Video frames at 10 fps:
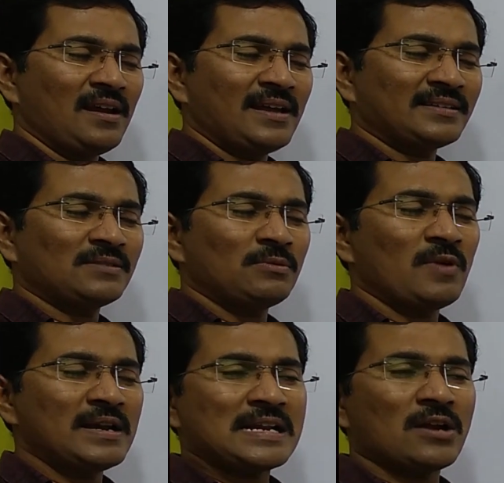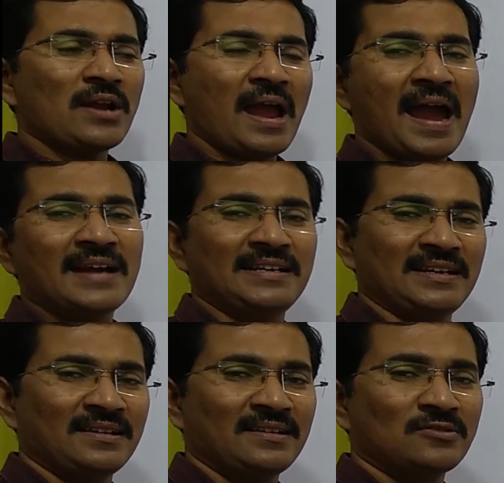Like this, we went on
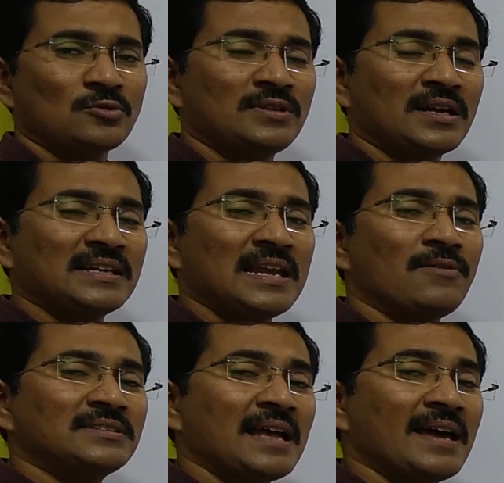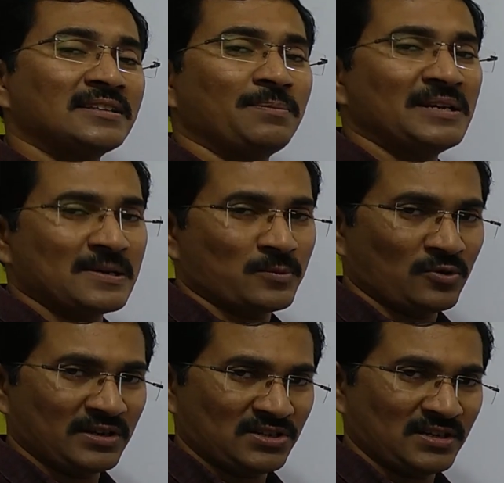adding. So that gave us arithmetic
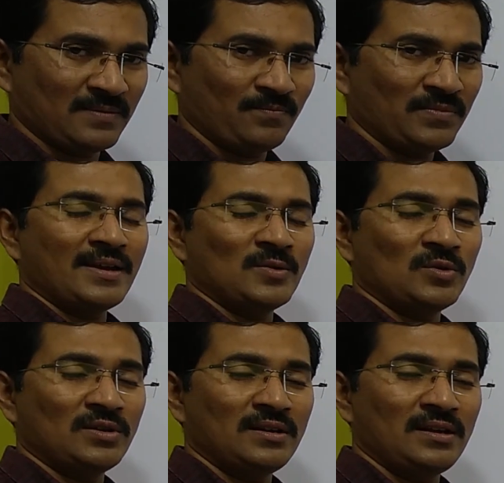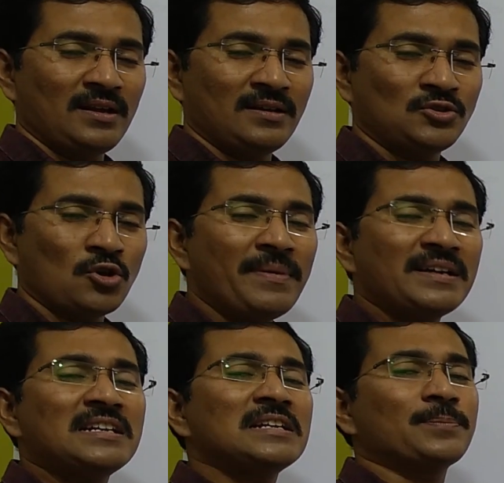progression. And in
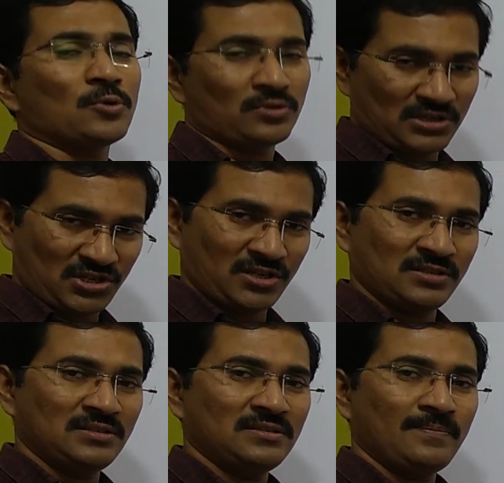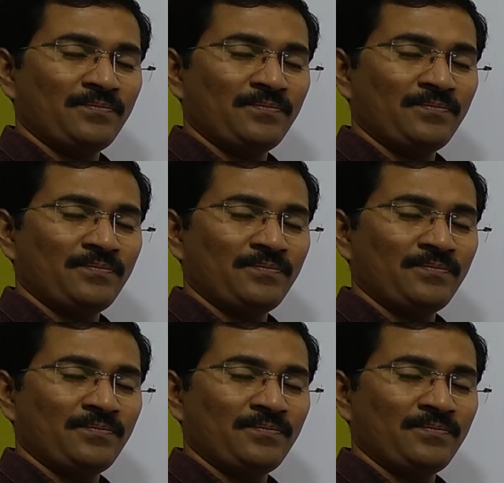geometric progression,